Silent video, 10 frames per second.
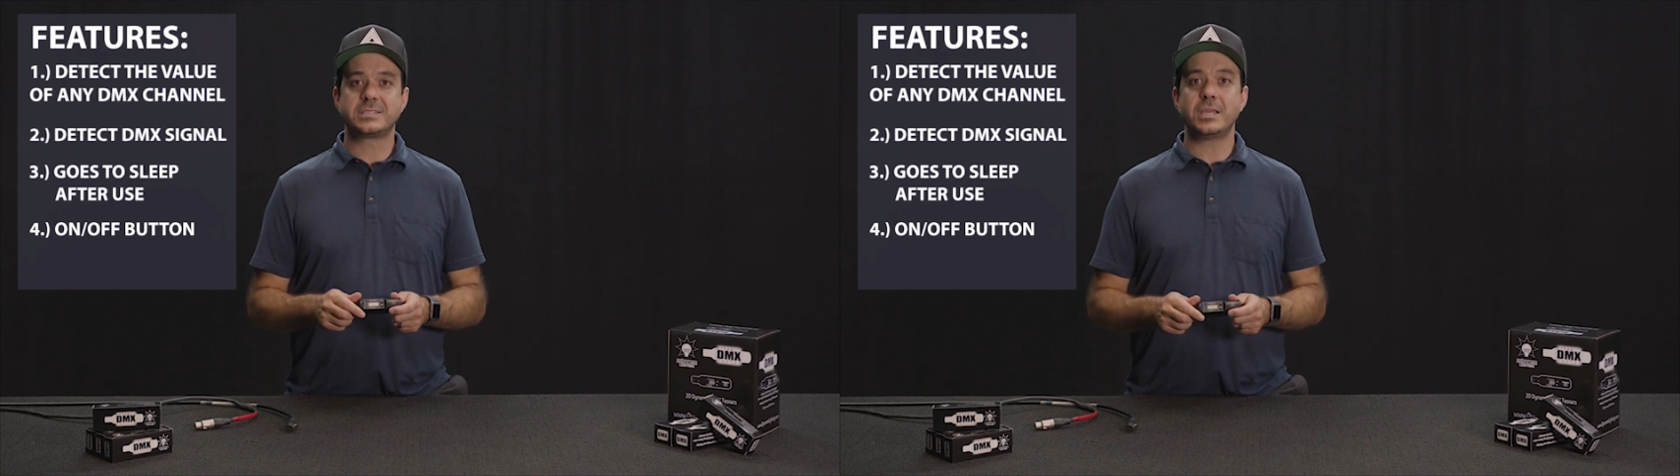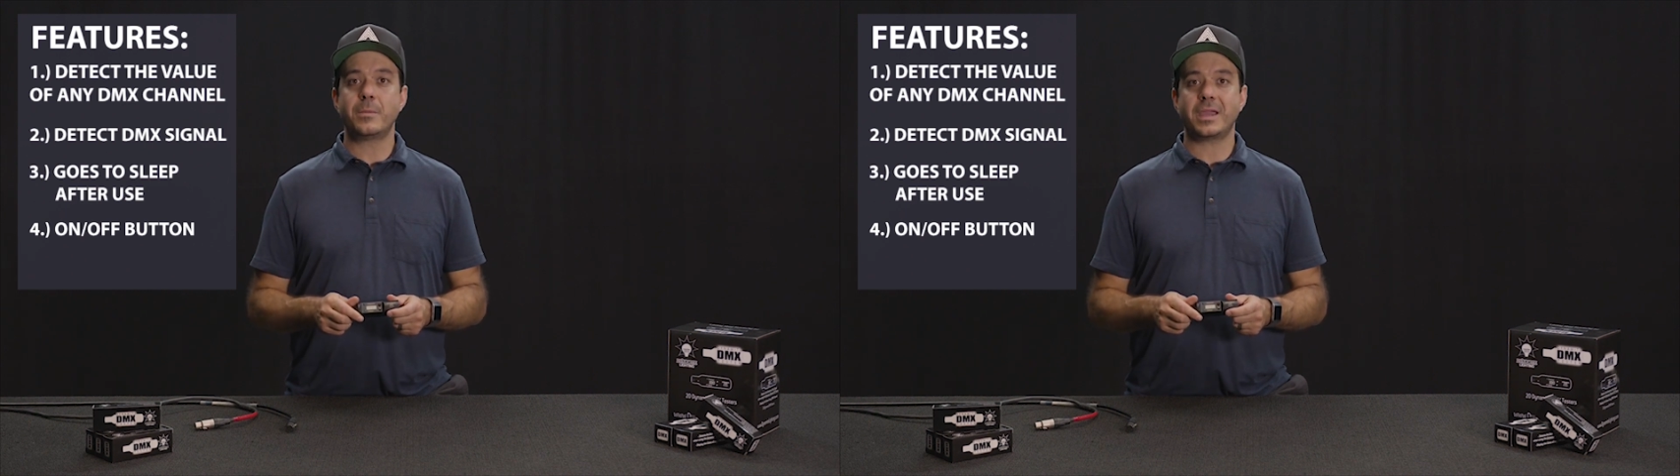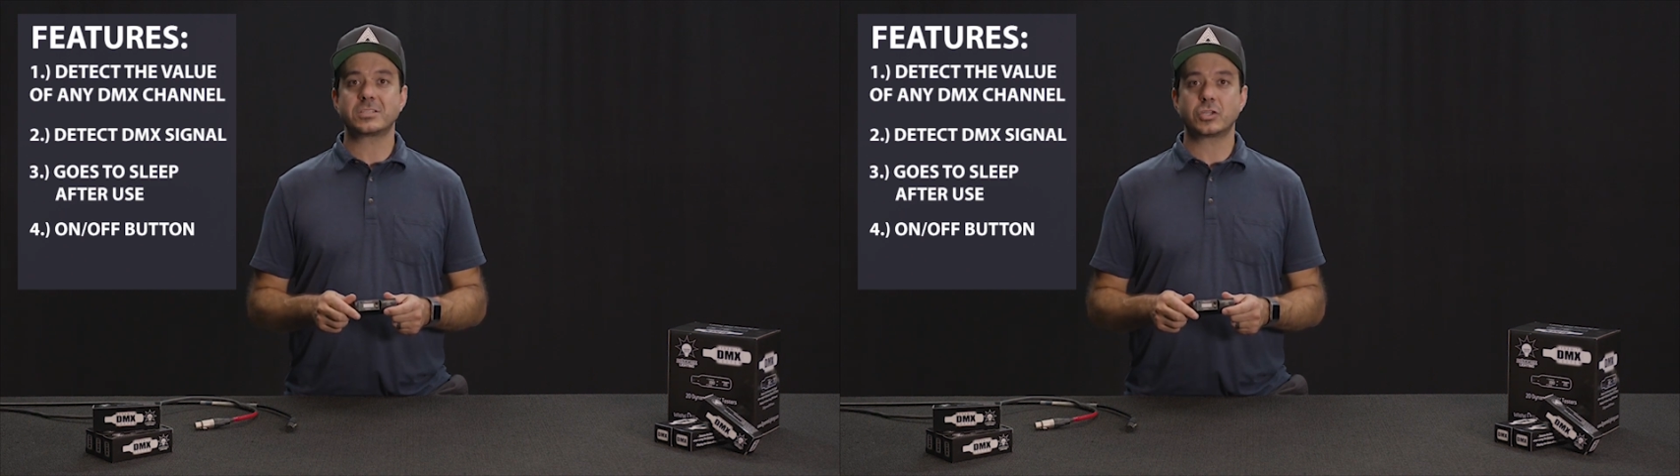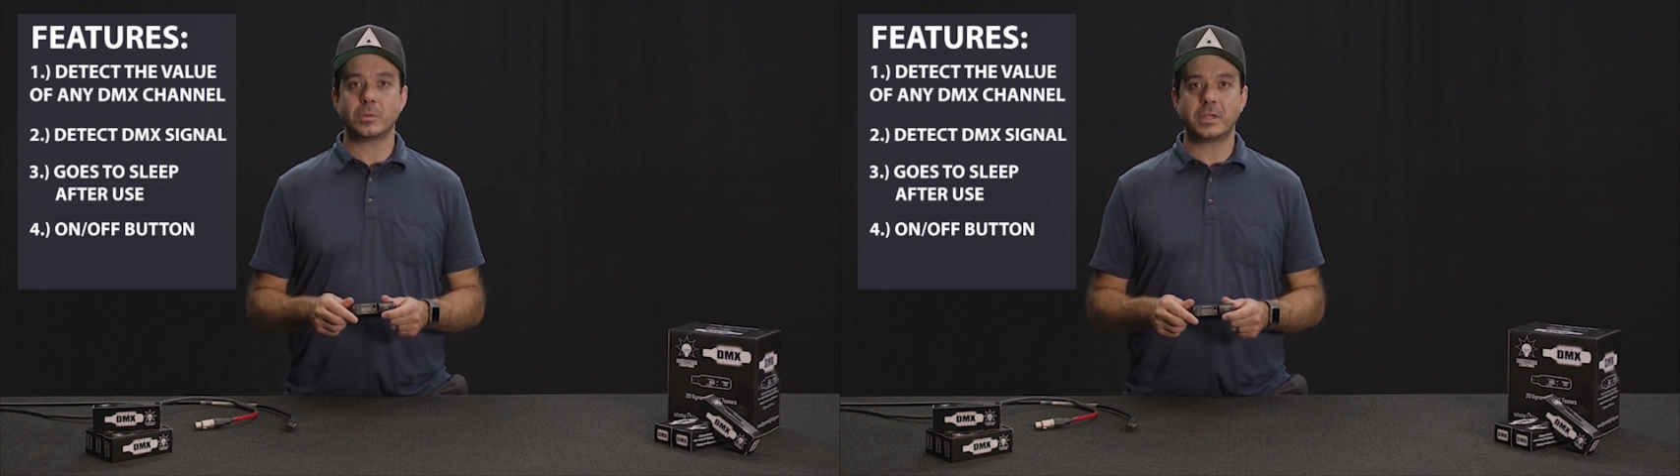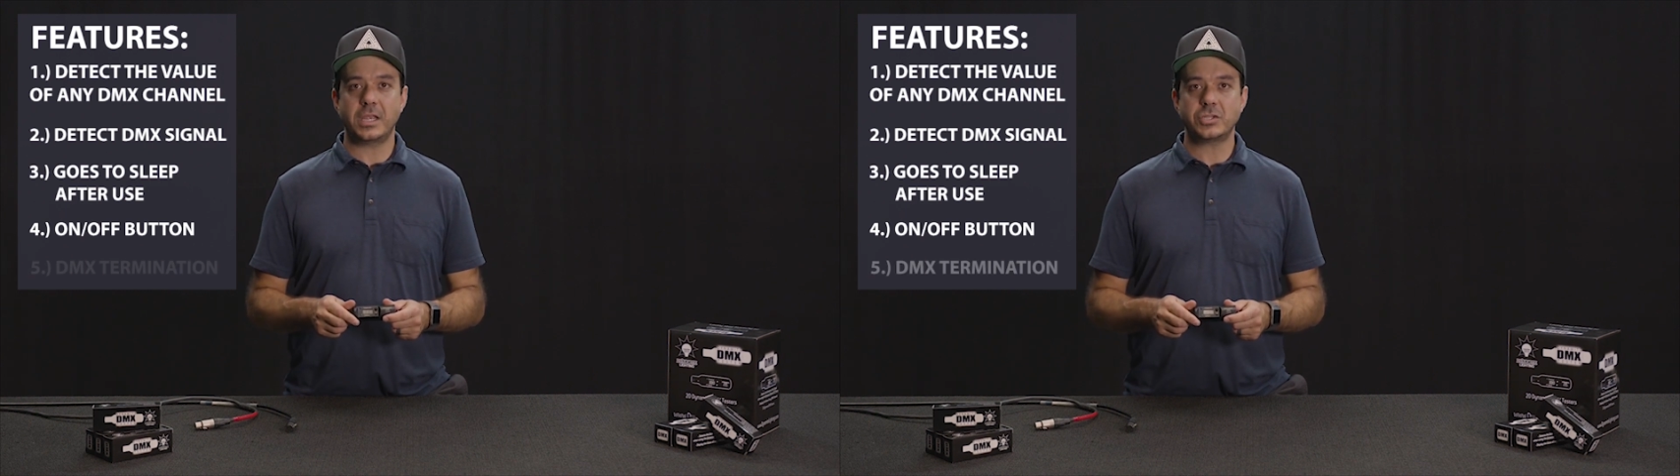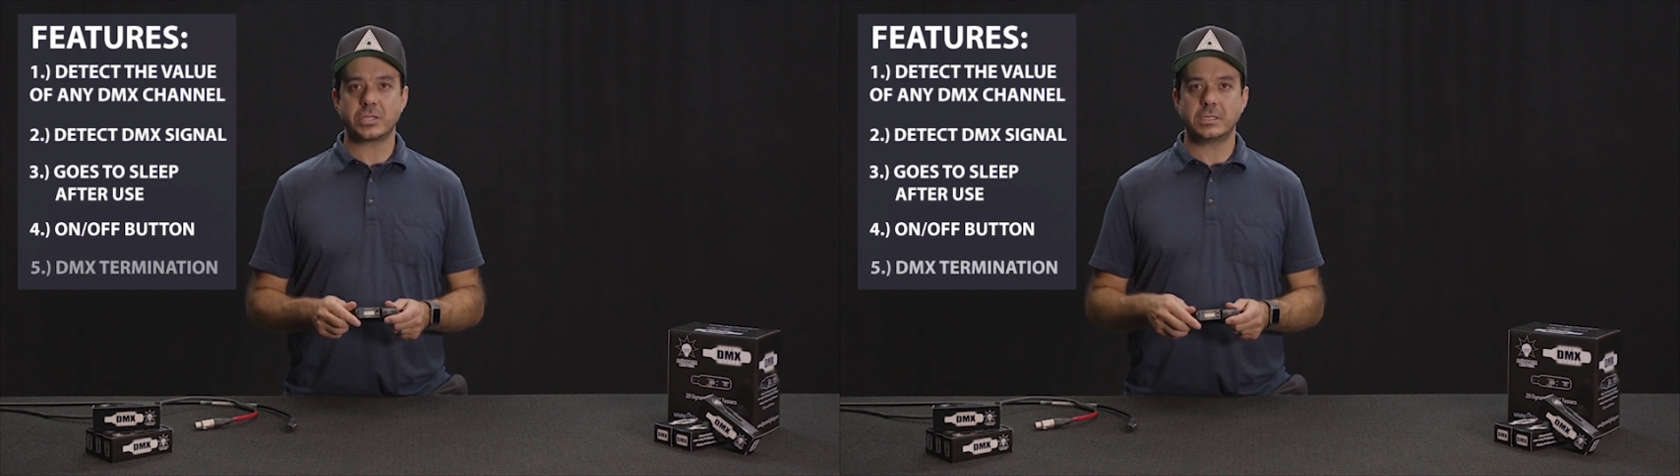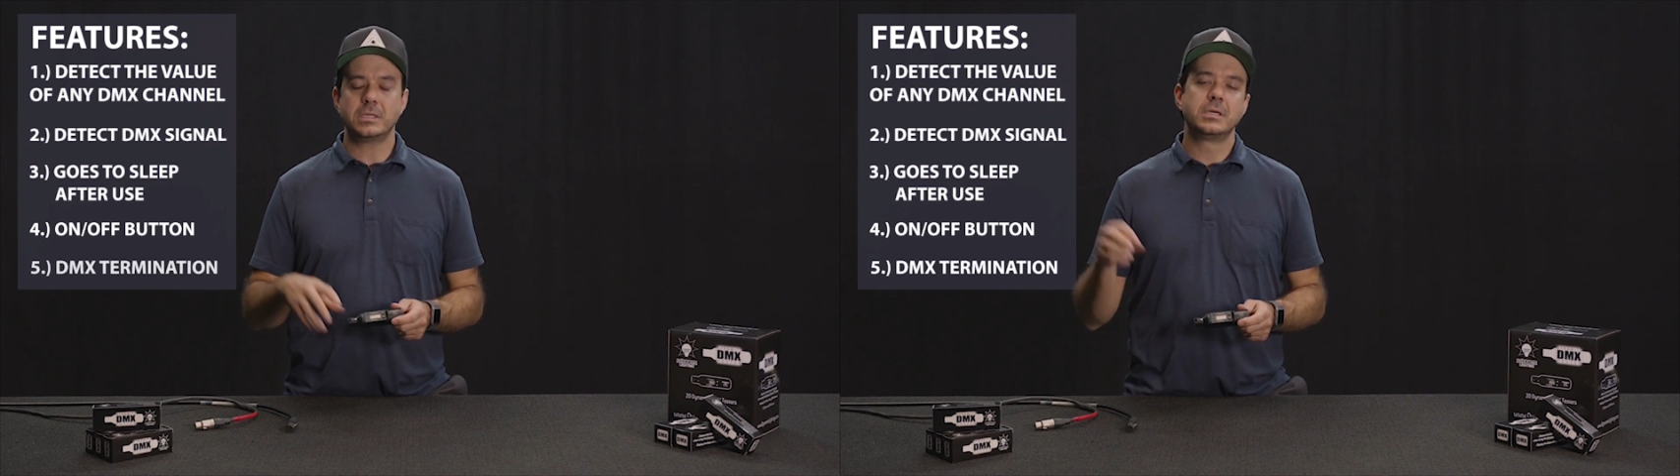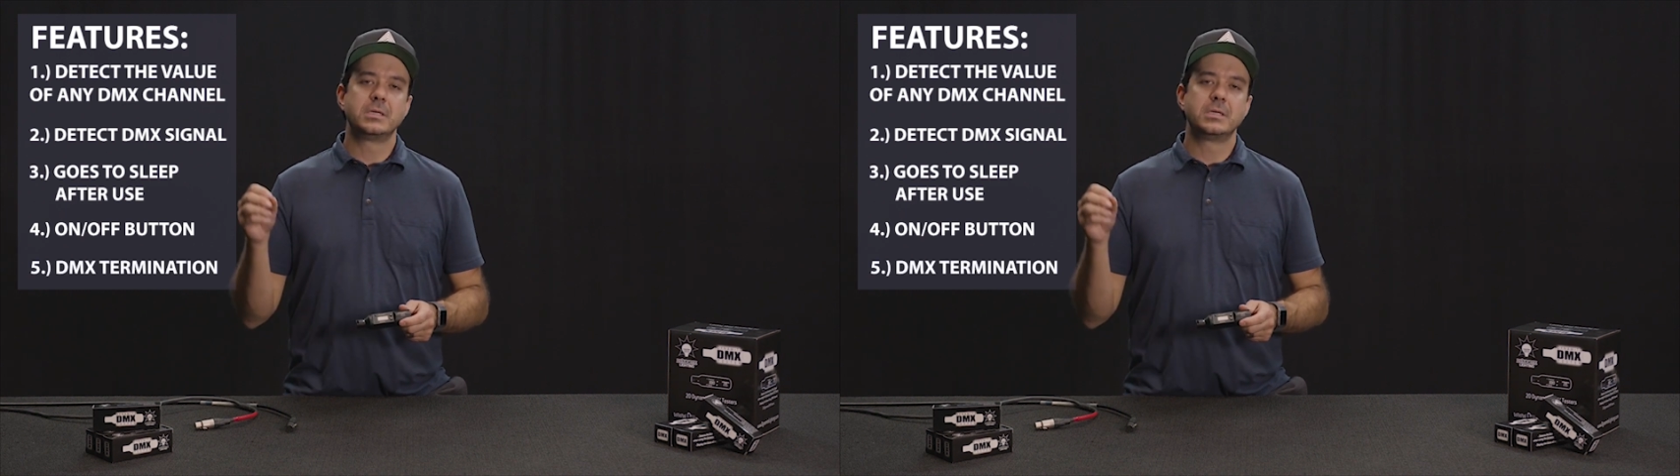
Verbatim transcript: DMX termination,